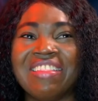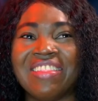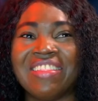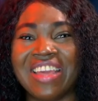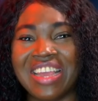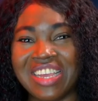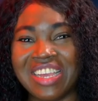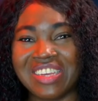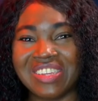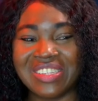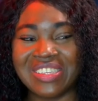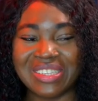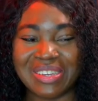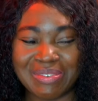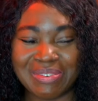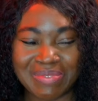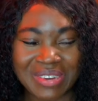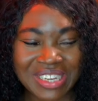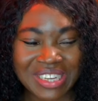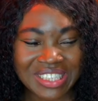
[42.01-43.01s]
Thank you
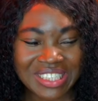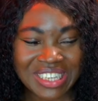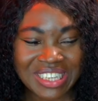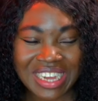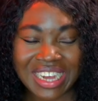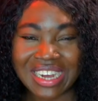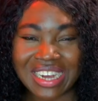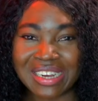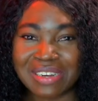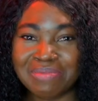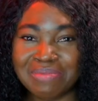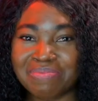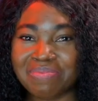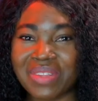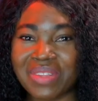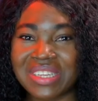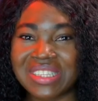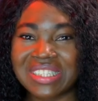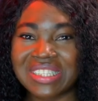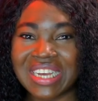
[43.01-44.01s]
so much.
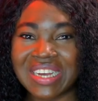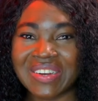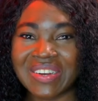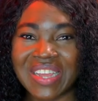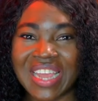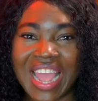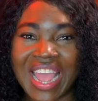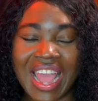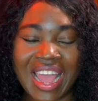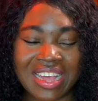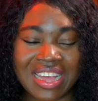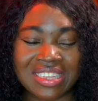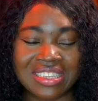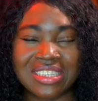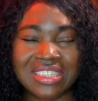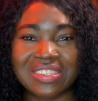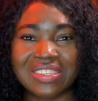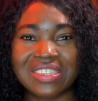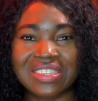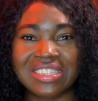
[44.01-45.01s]

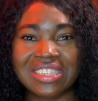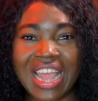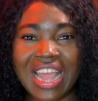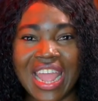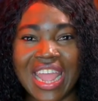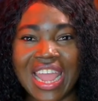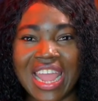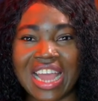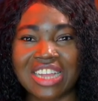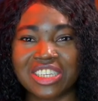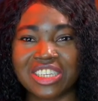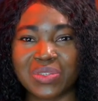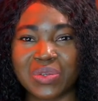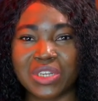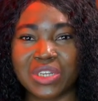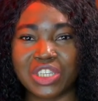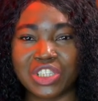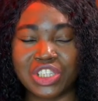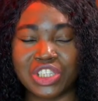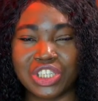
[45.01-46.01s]
So today I just
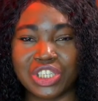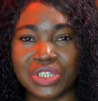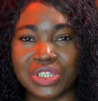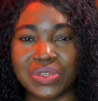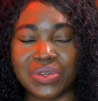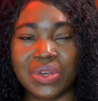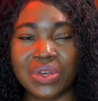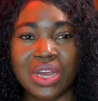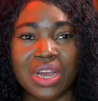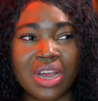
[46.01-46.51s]
wanted to